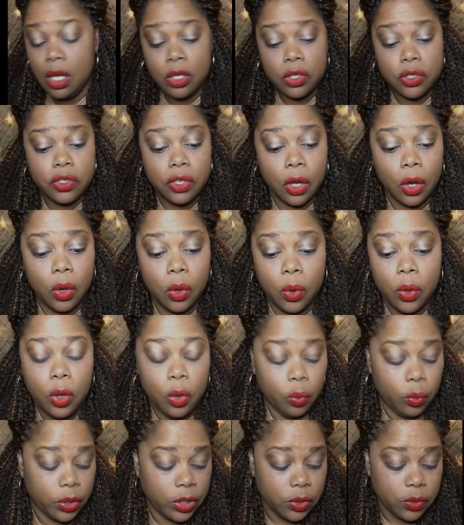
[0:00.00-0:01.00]
So
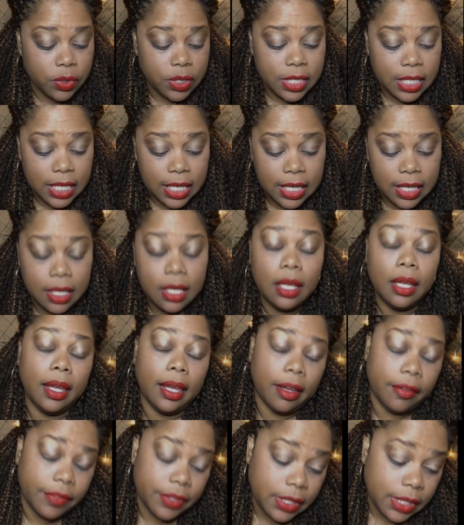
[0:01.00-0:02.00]
when you see,
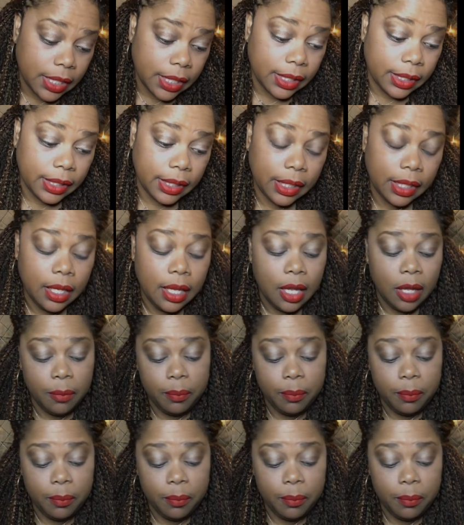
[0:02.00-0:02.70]
evidently,